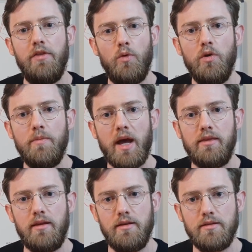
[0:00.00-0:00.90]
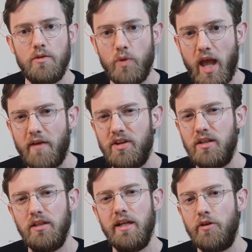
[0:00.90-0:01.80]
thought about this and we have a
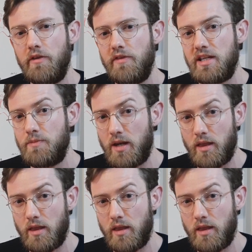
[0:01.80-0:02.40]
clear investment